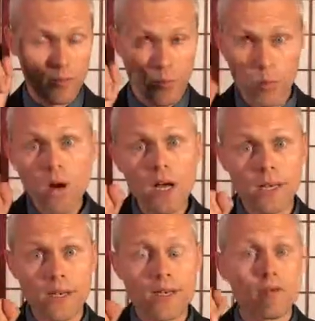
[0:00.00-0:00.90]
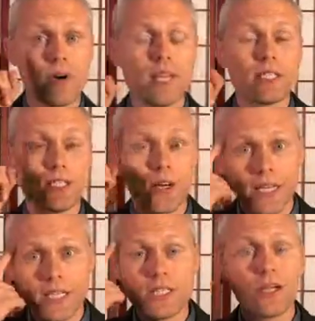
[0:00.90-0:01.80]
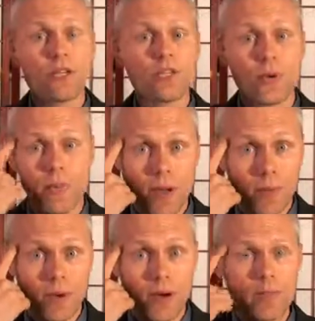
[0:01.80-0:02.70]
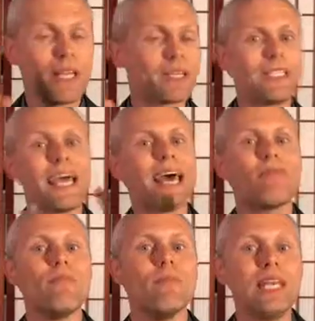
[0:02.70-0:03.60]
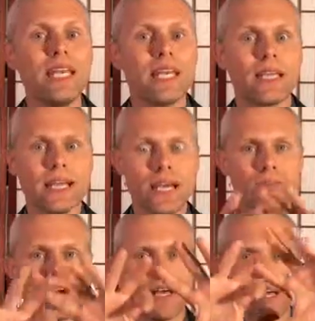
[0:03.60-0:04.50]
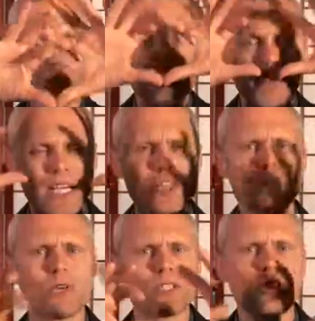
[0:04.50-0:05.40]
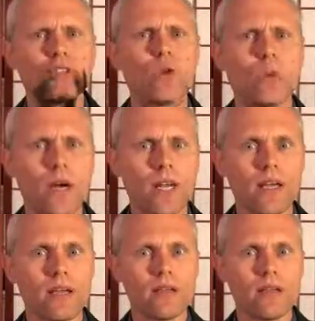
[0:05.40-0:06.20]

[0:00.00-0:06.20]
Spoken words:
Number one, phrases are easier to remember because they have meaning. They have a kind of a picture, a story,